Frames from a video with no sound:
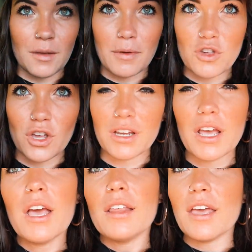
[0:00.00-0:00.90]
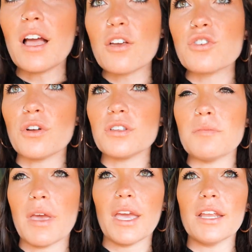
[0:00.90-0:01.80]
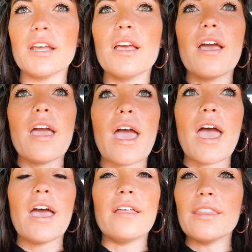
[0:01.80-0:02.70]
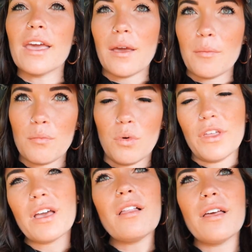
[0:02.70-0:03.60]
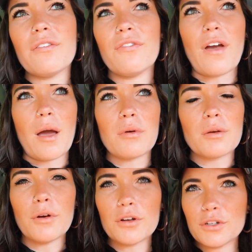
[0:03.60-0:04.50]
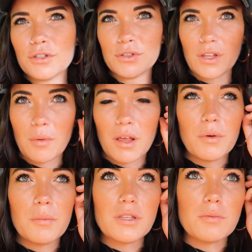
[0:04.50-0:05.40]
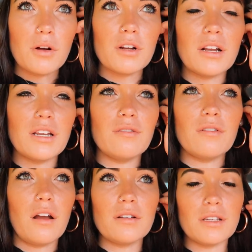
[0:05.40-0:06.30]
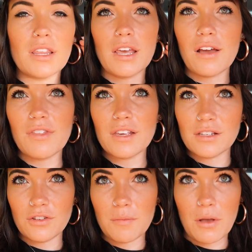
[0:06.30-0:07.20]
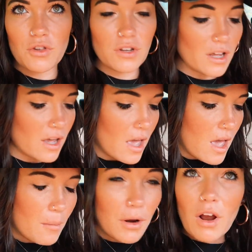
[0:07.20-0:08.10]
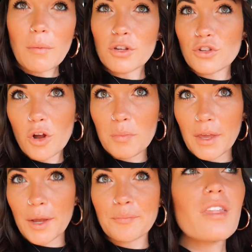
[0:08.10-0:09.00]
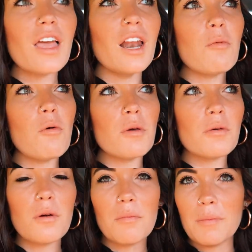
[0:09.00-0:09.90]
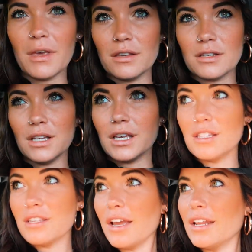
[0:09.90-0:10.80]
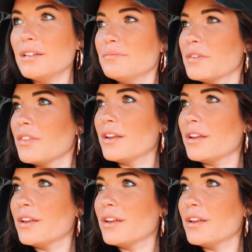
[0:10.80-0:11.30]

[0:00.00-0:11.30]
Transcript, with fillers: night mentioned they got shirts made and they well they got like fabric markers so that probably would have been smarter i didn't even honestly think of this until they mentioned it but i grabbed a sharpie and i'm hoping maybe sydney can sign it and